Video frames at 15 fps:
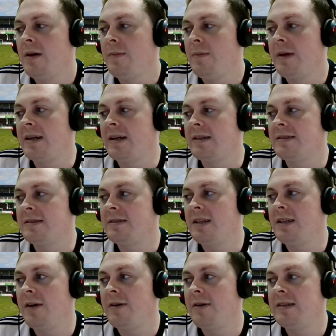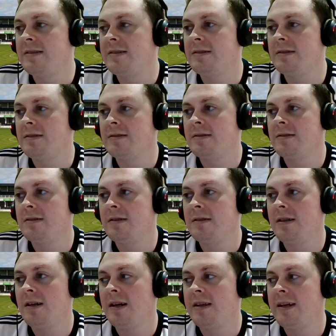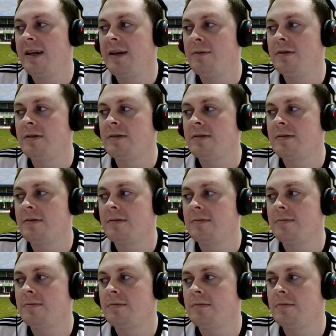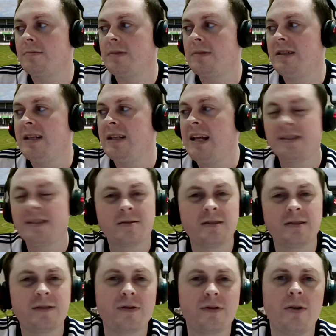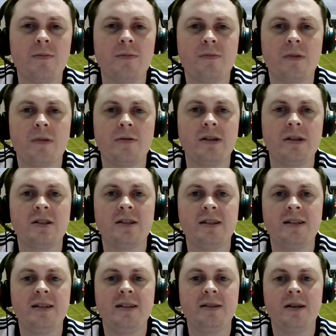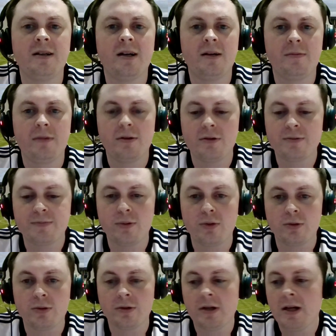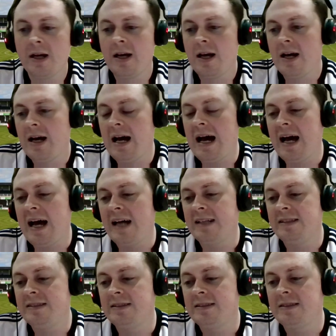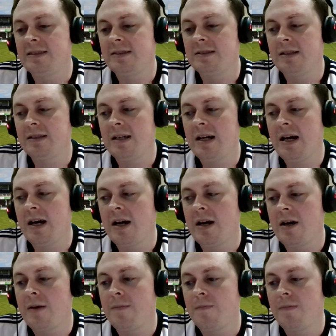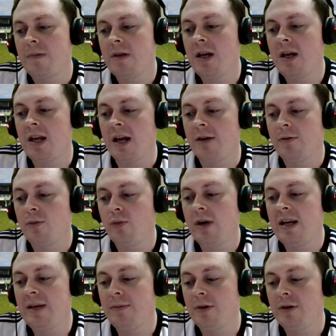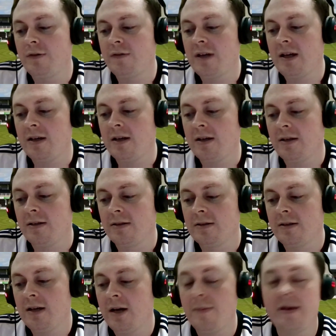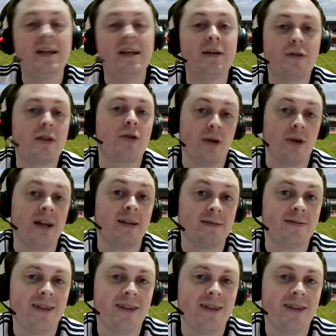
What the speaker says: because he's I think he was, is he Leicester he's from originally? He was born. And when he moved here, I bet he never thought he'd